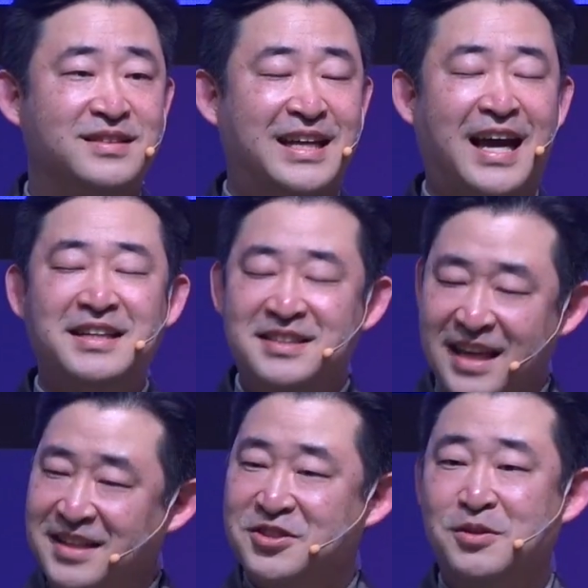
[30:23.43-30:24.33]
And I
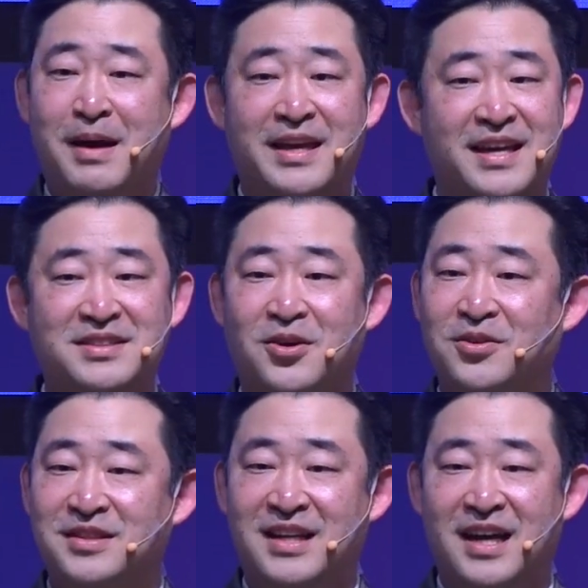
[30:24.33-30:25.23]
say this to my kids
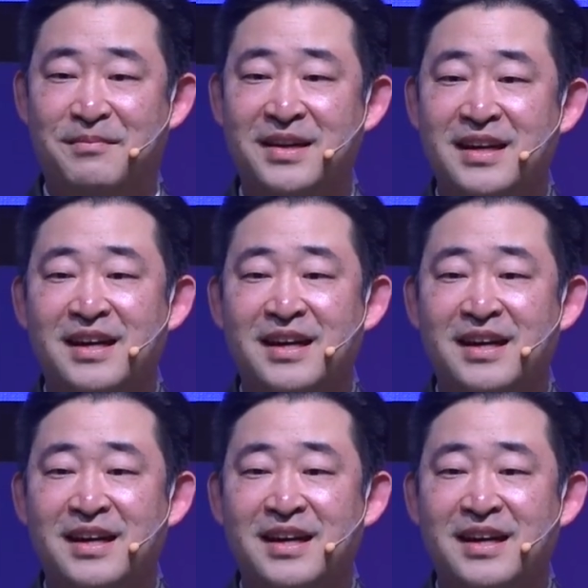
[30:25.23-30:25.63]
all the time.